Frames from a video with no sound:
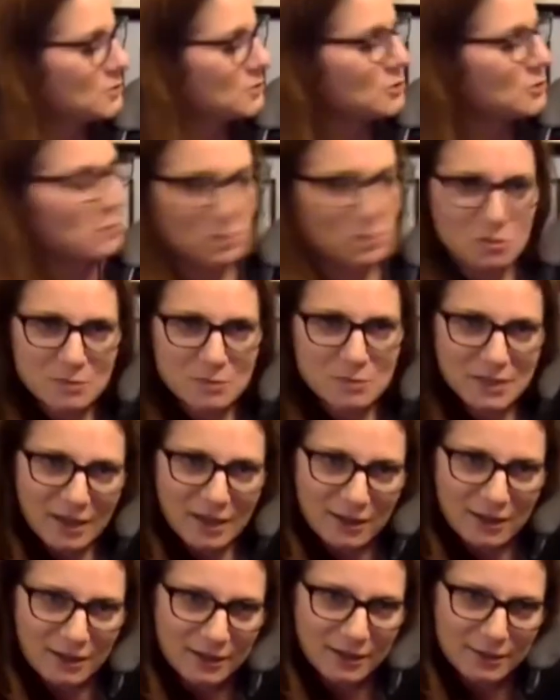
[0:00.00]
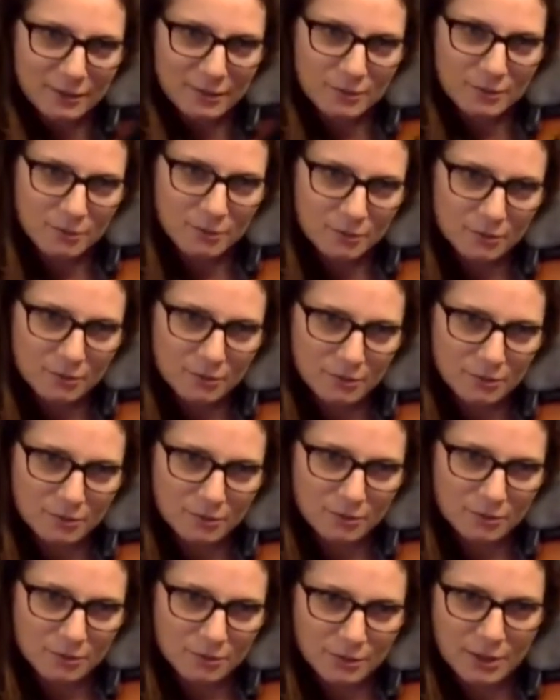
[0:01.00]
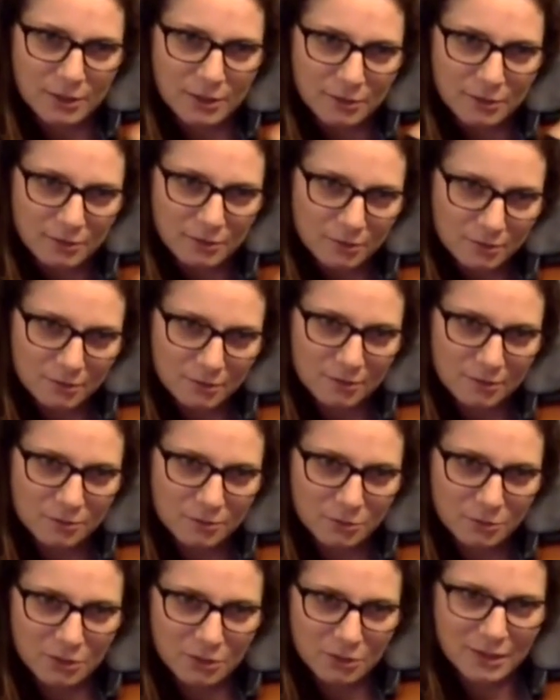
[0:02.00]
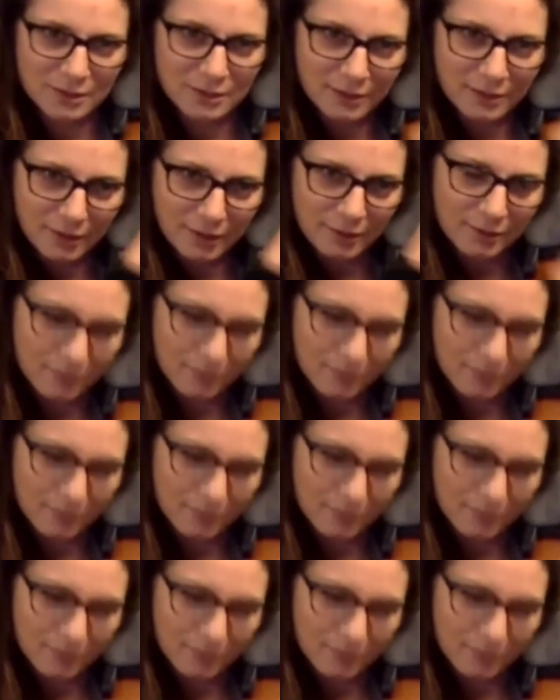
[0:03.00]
So you should be kind of like, you know, really getting there.